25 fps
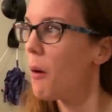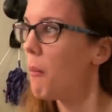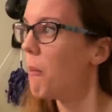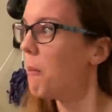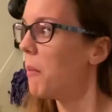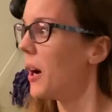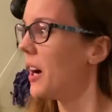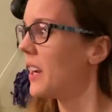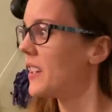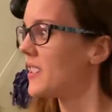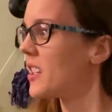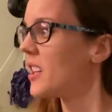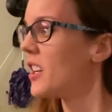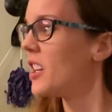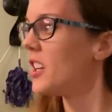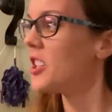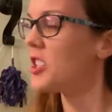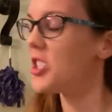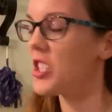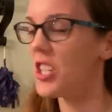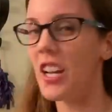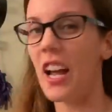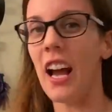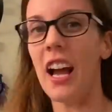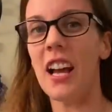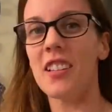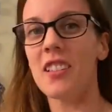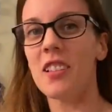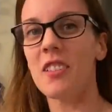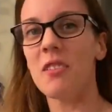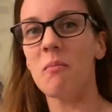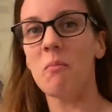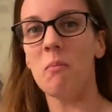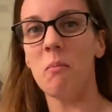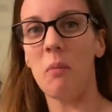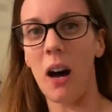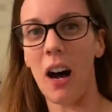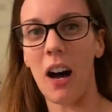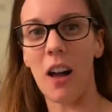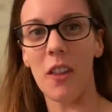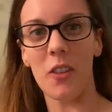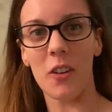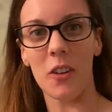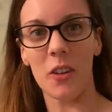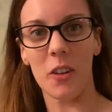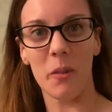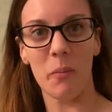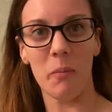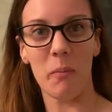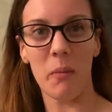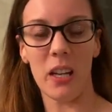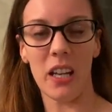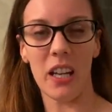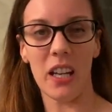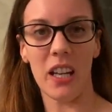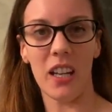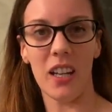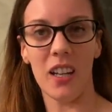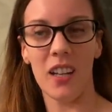But she hasn't bothered me